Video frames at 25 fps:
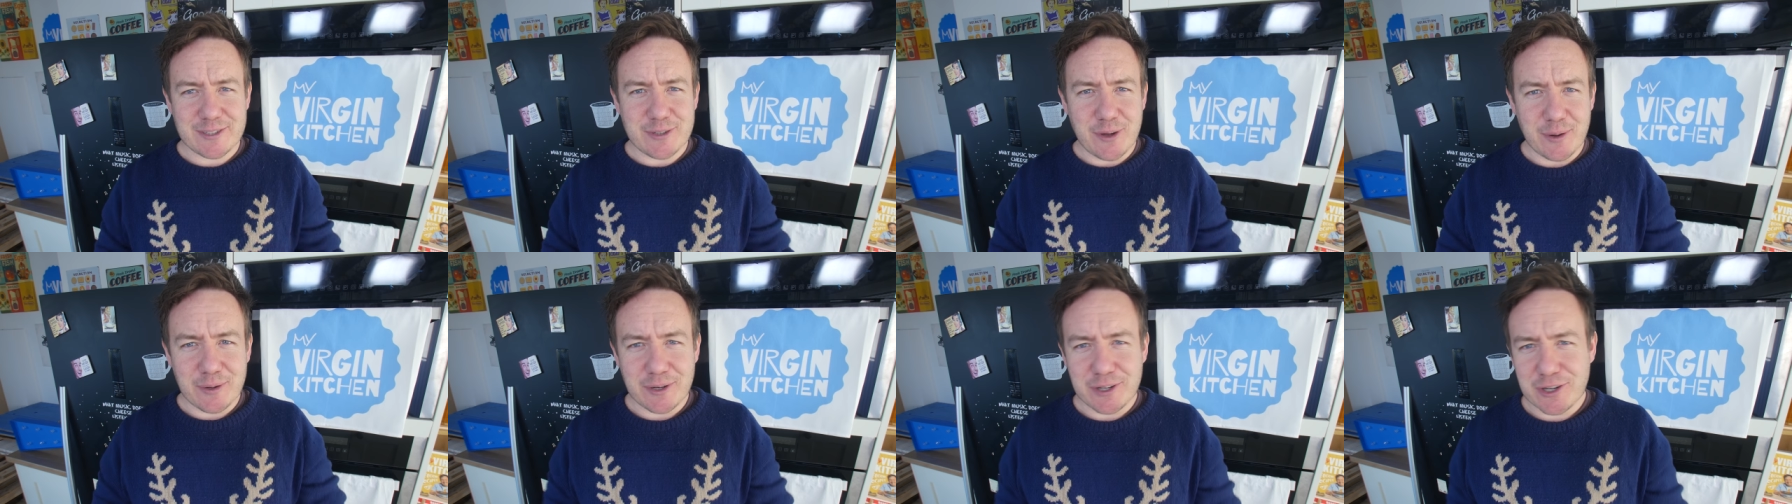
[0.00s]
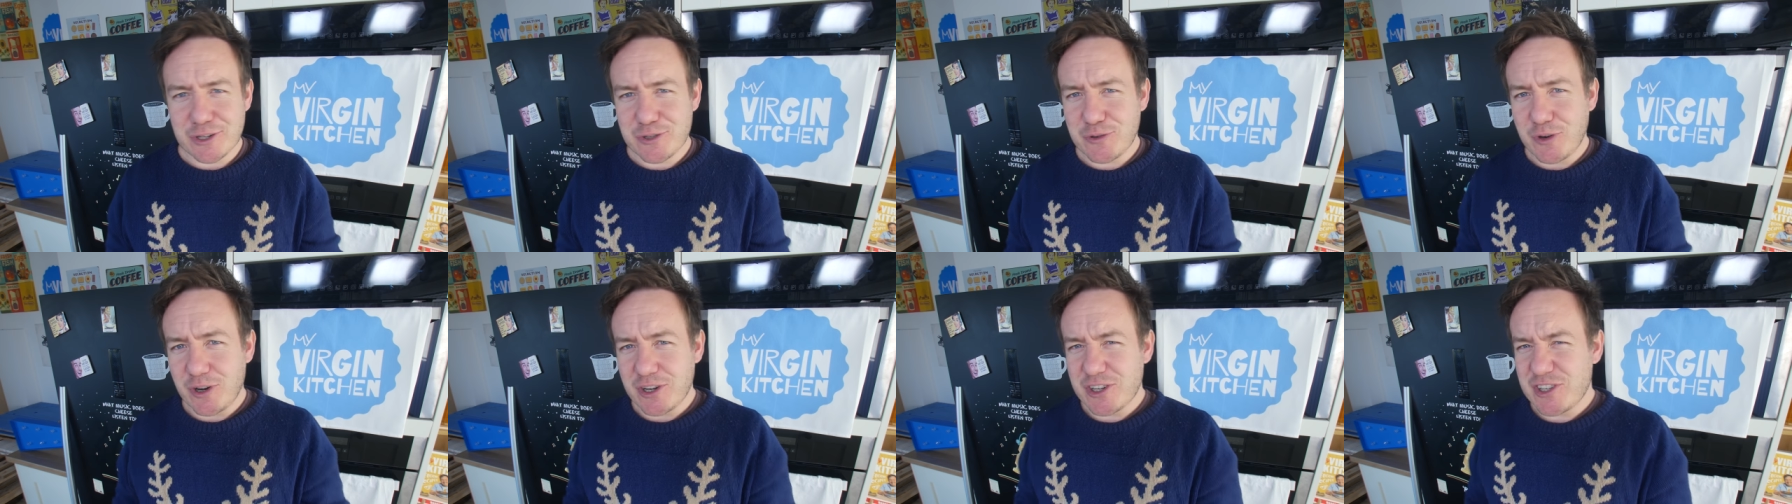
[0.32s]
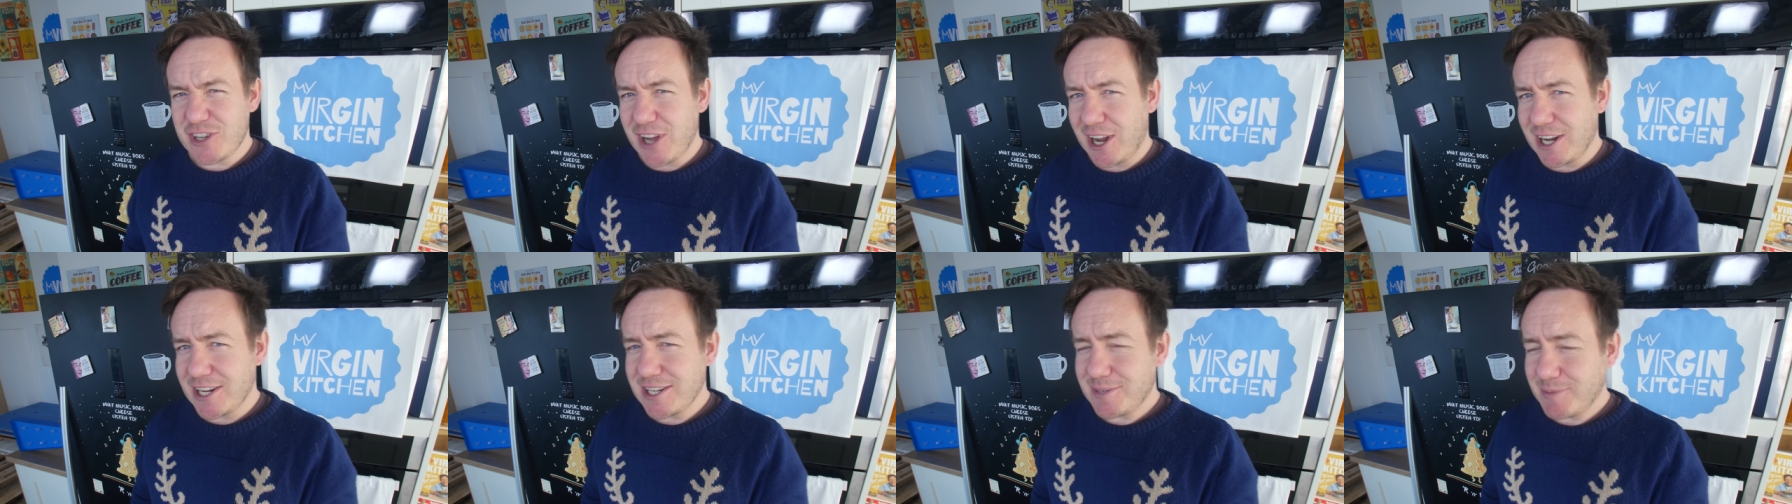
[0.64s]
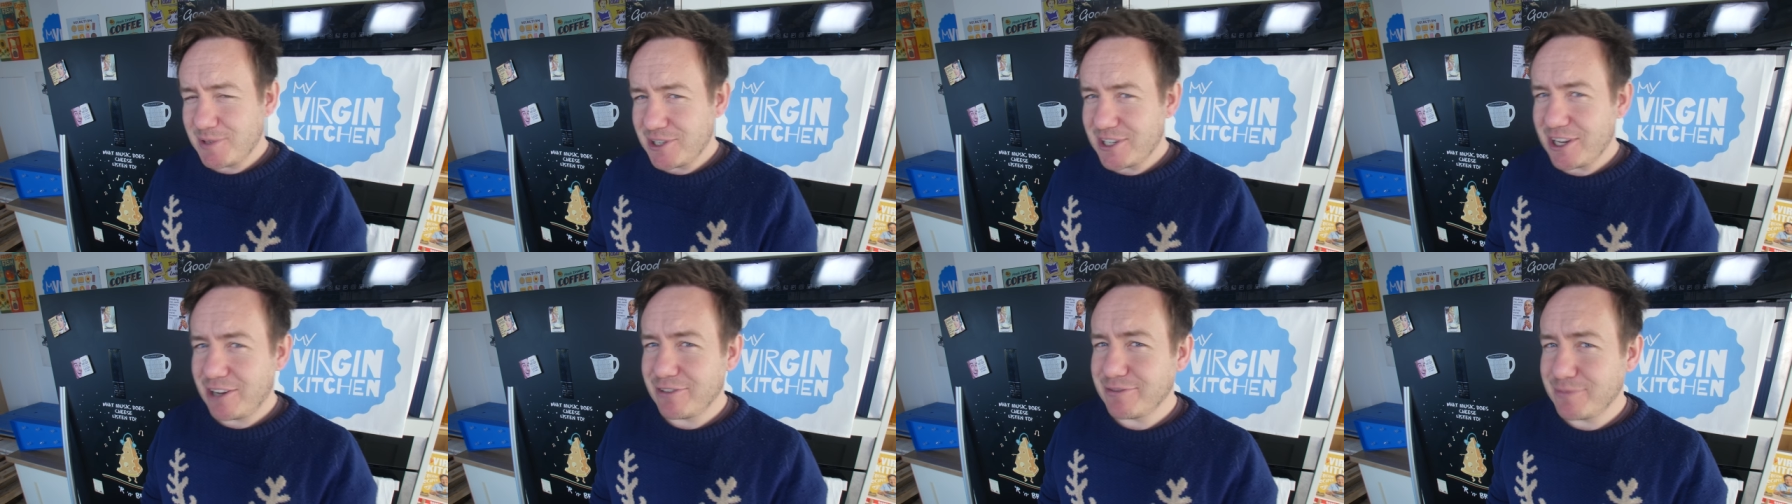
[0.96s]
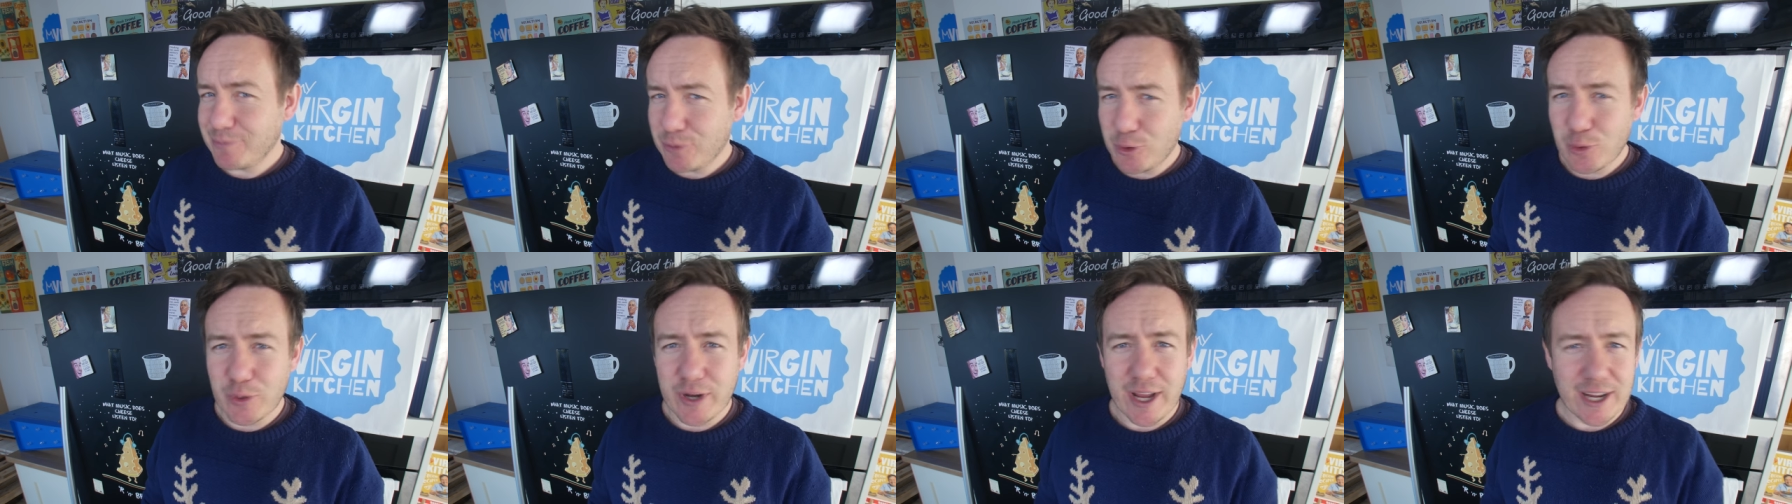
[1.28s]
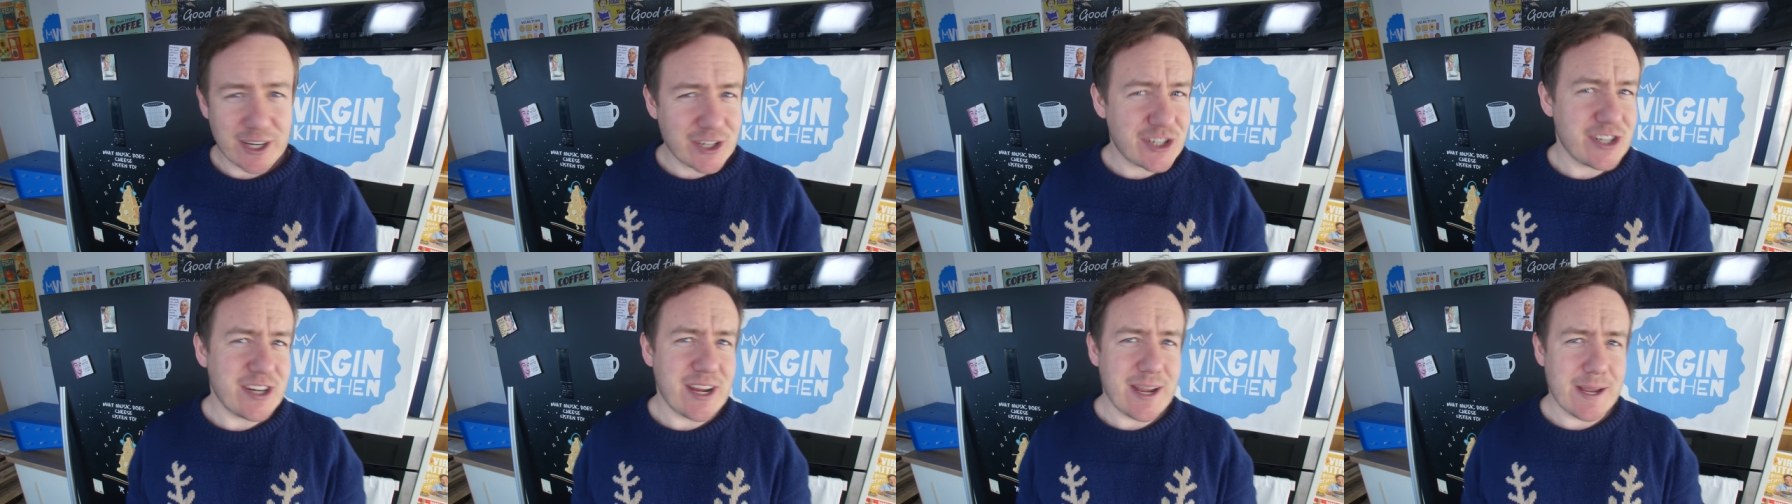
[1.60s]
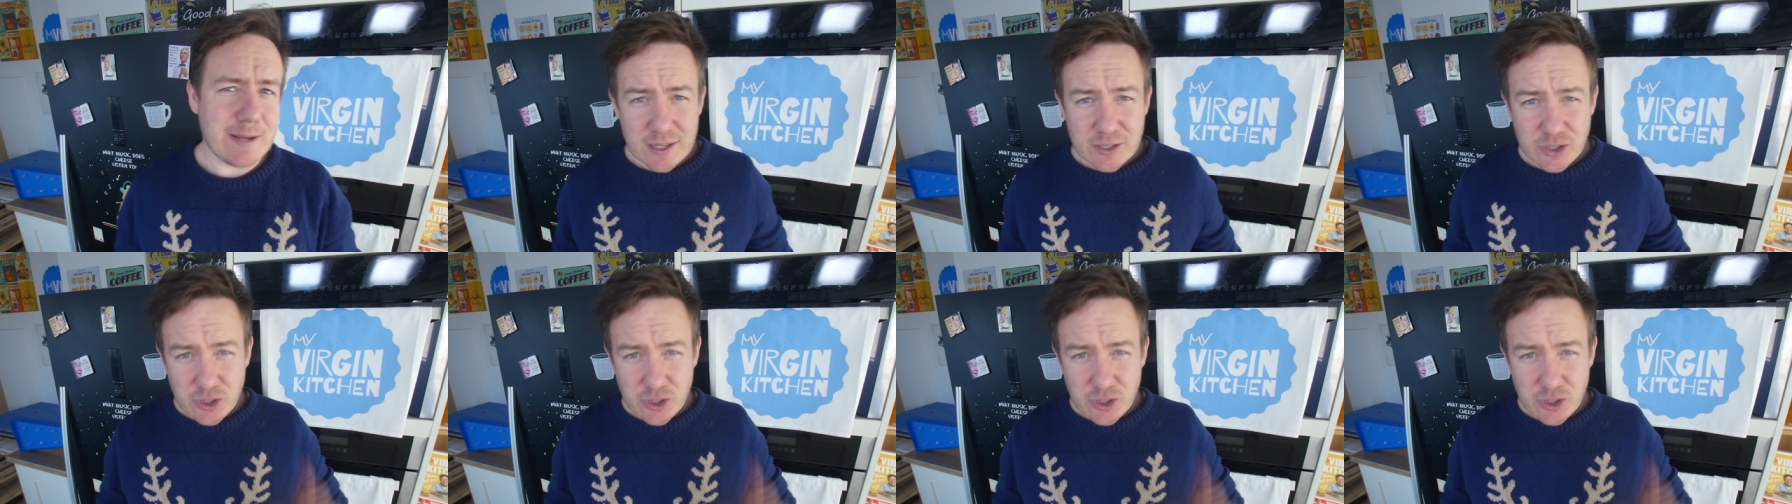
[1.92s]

So I'm going to try and challenge myself more next year.